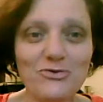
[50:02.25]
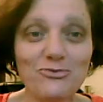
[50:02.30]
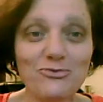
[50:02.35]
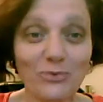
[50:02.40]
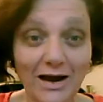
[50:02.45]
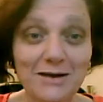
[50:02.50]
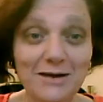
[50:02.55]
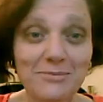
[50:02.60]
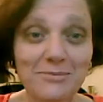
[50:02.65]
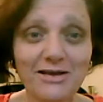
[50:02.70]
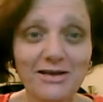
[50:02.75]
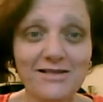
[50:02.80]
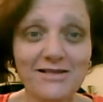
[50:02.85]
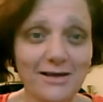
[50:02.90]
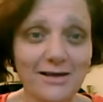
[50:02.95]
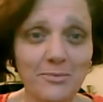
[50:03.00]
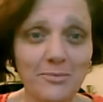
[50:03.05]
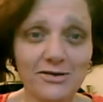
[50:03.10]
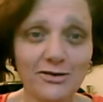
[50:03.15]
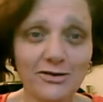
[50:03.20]
the right place
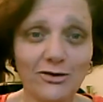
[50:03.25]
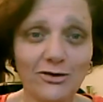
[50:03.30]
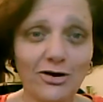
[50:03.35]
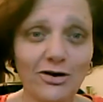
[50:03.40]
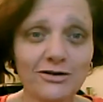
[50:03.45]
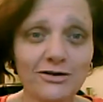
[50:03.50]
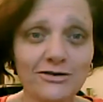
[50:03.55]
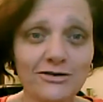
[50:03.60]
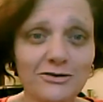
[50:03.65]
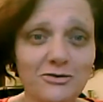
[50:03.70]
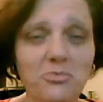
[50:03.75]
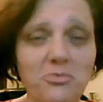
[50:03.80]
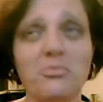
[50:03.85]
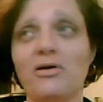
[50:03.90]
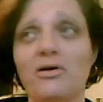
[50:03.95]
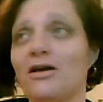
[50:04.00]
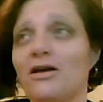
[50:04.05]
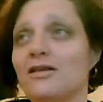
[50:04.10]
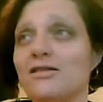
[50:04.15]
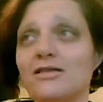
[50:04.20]
comes along,
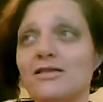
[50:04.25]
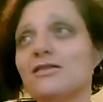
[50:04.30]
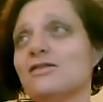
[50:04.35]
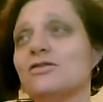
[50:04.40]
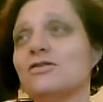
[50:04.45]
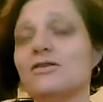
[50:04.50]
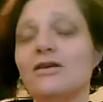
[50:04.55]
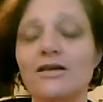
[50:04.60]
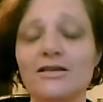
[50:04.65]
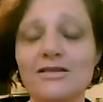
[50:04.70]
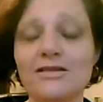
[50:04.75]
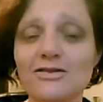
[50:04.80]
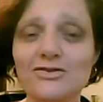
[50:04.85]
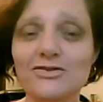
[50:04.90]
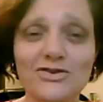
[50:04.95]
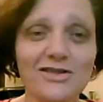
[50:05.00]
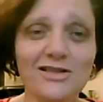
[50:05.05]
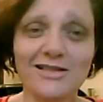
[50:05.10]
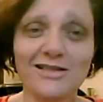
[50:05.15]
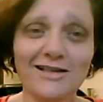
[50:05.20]
it's
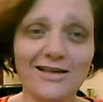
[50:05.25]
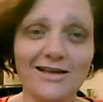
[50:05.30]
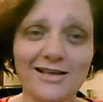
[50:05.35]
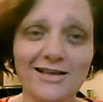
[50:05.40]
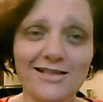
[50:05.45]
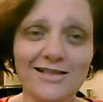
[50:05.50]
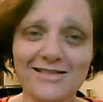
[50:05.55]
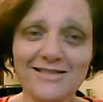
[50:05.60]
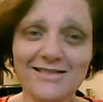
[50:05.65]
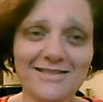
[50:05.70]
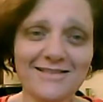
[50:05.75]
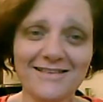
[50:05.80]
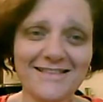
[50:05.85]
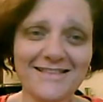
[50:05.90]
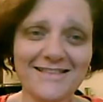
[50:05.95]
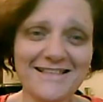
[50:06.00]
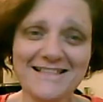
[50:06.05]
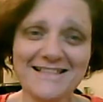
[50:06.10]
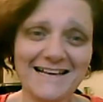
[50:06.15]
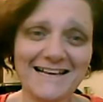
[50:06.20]

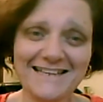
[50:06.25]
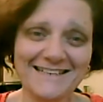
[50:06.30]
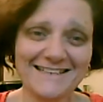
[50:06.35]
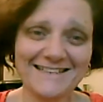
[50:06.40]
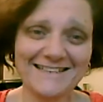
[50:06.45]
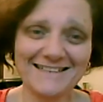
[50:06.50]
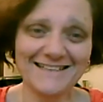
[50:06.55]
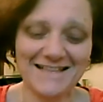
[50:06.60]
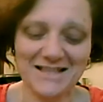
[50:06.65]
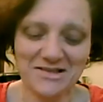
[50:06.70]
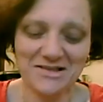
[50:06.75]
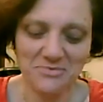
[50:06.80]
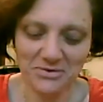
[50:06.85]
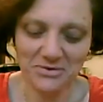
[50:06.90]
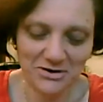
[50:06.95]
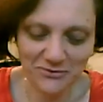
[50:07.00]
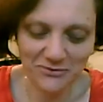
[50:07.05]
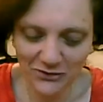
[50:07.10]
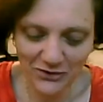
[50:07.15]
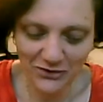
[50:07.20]
exciting. It's a
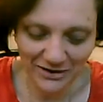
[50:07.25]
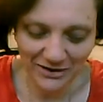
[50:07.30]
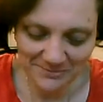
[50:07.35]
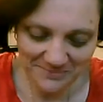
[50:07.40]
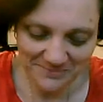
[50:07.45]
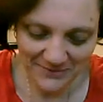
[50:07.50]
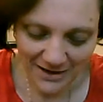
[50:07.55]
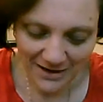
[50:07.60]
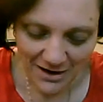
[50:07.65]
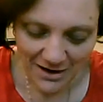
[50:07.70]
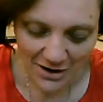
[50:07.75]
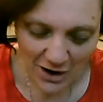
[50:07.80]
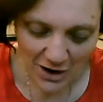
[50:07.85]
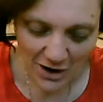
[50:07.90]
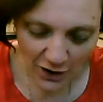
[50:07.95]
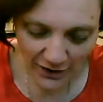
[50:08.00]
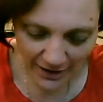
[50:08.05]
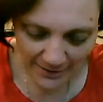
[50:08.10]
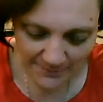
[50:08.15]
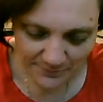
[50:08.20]
wonderful thing.
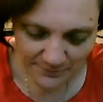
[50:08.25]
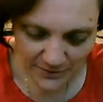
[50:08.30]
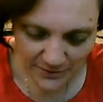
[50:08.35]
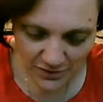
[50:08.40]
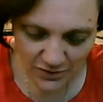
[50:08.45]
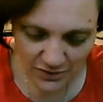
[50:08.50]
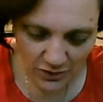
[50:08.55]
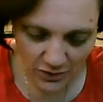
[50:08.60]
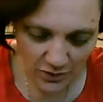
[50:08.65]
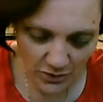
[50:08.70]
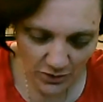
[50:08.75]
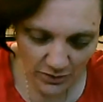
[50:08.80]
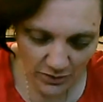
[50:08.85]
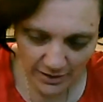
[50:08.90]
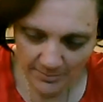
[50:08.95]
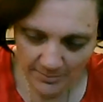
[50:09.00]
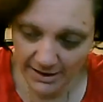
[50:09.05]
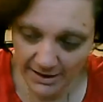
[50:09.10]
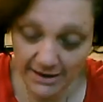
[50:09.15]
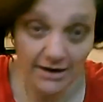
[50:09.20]
Okay, so
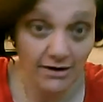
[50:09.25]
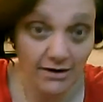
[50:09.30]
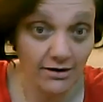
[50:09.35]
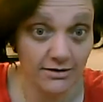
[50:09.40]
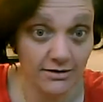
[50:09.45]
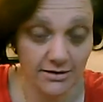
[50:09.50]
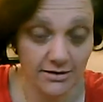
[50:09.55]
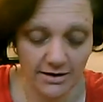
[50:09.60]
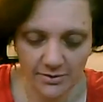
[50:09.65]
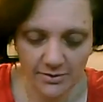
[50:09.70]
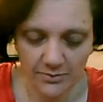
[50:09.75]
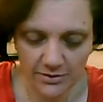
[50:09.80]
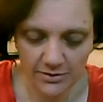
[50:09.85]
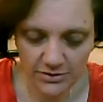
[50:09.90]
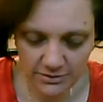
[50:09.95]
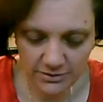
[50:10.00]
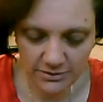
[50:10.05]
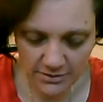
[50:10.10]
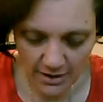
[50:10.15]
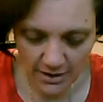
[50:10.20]
I'm going to carry on to the next
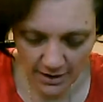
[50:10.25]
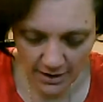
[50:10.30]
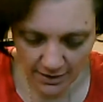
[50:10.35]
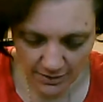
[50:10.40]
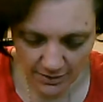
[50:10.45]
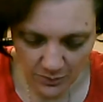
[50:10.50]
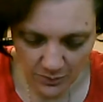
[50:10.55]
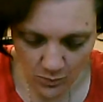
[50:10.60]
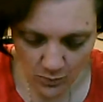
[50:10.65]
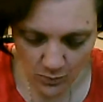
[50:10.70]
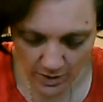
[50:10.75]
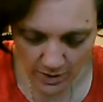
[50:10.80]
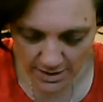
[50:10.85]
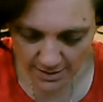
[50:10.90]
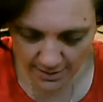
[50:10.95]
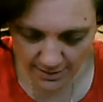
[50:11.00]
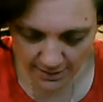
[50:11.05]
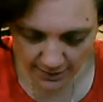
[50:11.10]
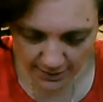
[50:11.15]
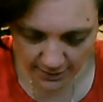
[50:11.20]
question. Hang on
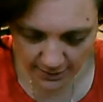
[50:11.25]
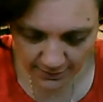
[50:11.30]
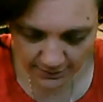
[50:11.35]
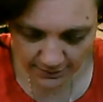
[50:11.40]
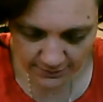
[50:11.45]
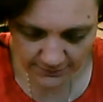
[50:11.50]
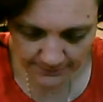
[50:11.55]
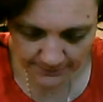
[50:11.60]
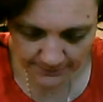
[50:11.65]
one second.